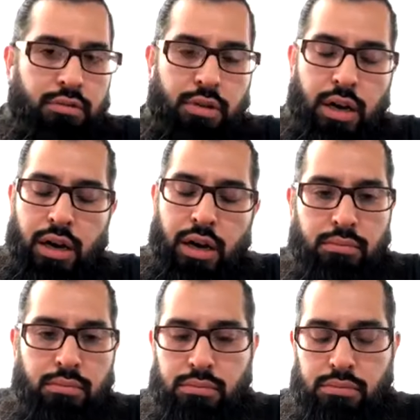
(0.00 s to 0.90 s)
um,
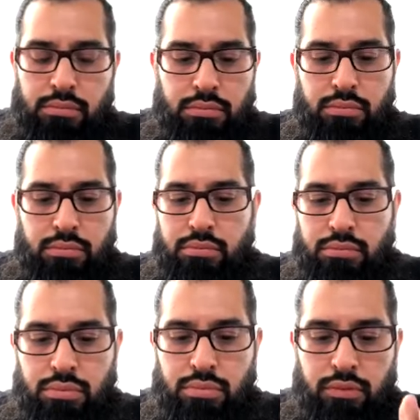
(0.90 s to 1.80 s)

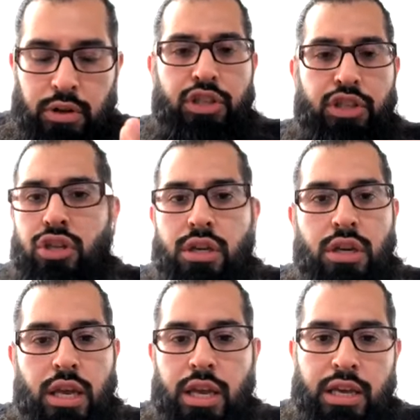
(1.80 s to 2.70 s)
religion
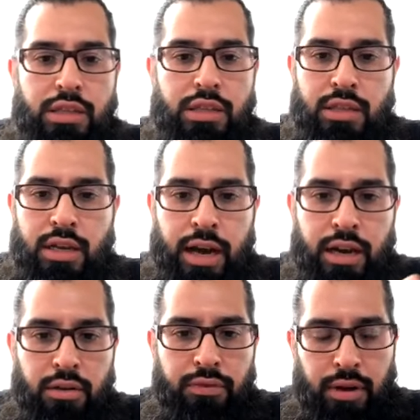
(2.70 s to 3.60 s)
is kind
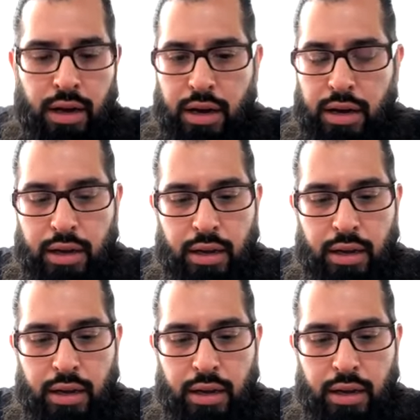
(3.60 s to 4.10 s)
of uh,